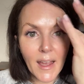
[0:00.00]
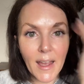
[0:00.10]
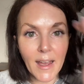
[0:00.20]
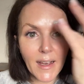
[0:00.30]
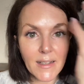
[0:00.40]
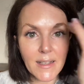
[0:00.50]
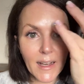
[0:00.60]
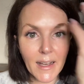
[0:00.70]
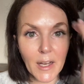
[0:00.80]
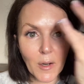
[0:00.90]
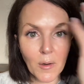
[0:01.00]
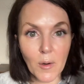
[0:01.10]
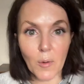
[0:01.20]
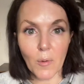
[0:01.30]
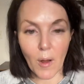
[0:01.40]
and
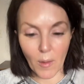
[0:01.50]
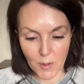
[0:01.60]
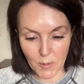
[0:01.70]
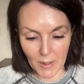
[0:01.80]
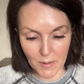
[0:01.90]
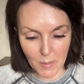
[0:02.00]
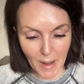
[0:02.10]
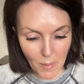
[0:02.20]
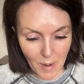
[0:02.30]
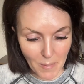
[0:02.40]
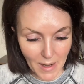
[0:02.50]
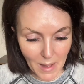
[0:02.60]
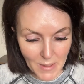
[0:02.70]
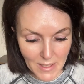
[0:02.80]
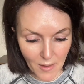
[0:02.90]
getting all those wrinkles. So by the way, my
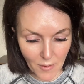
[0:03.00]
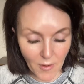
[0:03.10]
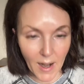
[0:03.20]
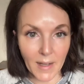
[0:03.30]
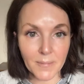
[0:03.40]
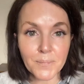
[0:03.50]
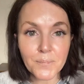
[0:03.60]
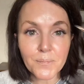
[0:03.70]
name is Heather Fry.